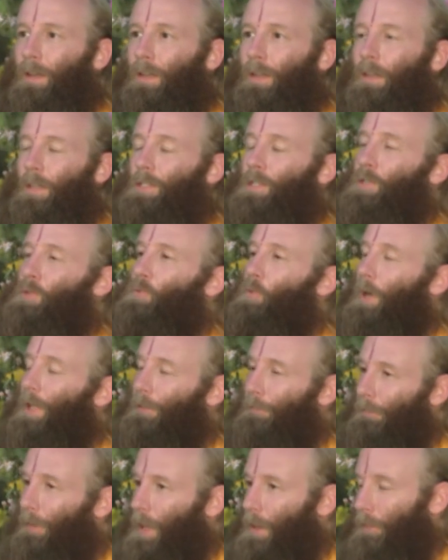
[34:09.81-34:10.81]
This is
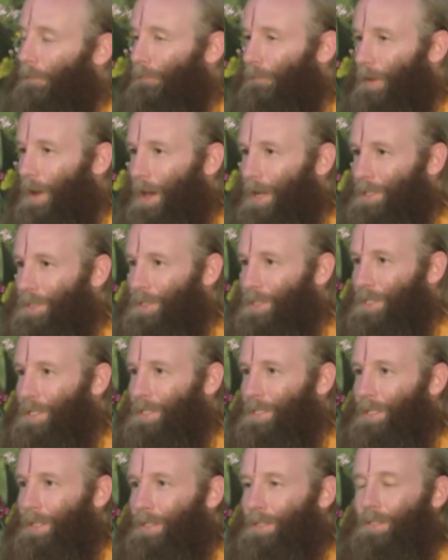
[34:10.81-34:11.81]
what Vedavyasji
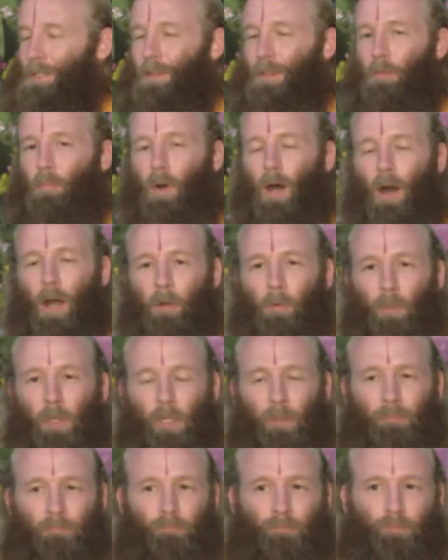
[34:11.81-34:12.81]
says in the
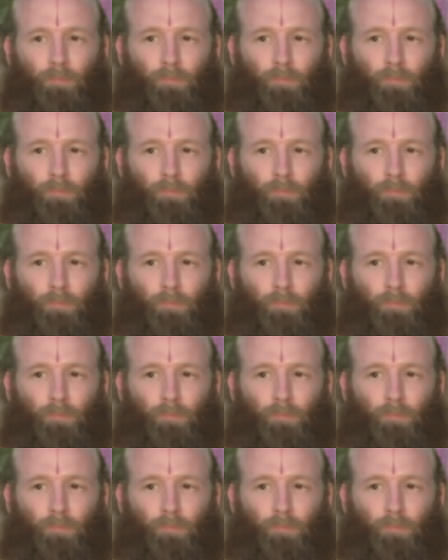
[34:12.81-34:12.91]
Bhagavatam.